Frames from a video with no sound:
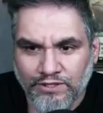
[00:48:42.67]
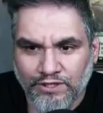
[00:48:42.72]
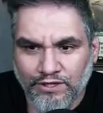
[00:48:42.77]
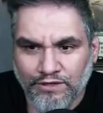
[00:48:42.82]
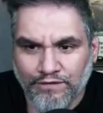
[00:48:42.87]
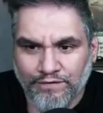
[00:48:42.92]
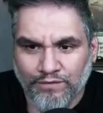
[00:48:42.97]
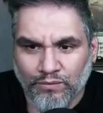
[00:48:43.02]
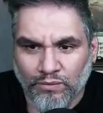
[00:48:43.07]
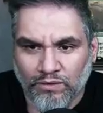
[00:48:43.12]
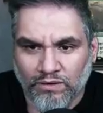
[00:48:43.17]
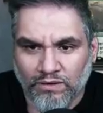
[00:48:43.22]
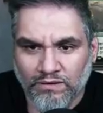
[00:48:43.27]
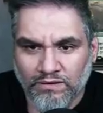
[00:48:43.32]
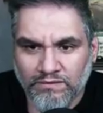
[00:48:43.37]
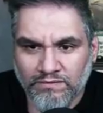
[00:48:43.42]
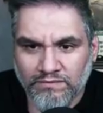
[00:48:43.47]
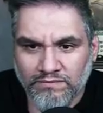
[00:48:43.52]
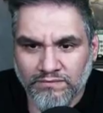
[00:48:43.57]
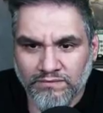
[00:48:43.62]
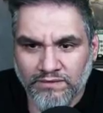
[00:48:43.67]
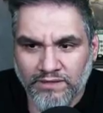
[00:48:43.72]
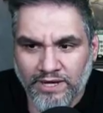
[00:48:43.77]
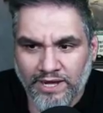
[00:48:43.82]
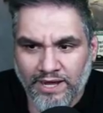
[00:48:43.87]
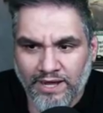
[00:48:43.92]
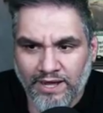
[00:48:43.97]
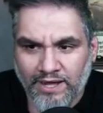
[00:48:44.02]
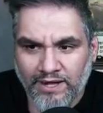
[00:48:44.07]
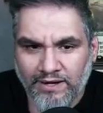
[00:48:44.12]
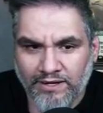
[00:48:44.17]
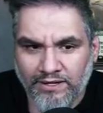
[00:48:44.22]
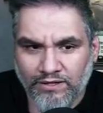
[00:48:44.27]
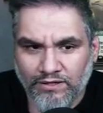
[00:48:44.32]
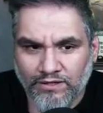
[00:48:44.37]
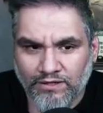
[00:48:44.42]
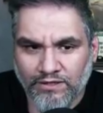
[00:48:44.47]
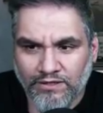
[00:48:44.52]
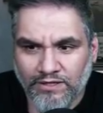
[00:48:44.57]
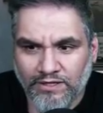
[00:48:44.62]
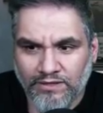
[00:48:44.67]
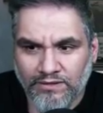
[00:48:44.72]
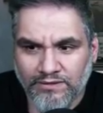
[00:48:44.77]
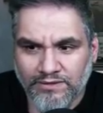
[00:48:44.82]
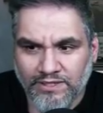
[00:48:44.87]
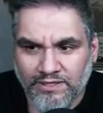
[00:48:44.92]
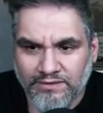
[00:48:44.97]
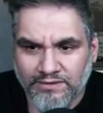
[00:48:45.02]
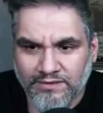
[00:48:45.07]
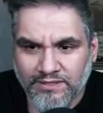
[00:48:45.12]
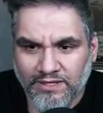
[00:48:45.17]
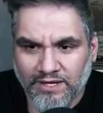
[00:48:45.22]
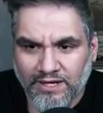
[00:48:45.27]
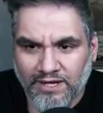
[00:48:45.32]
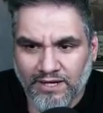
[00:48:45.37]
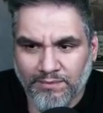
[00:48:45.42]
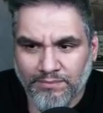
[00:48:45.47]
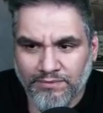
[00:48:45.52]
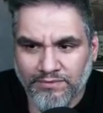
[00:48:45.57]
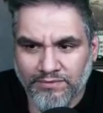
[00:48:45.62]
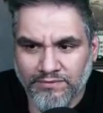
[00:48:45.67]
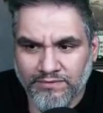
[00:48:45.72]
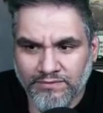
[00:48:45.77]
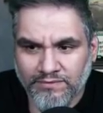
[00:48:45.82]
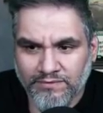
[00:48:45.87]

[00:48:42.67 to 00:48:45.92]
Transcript: they go to 4. And Ilharg goes on top.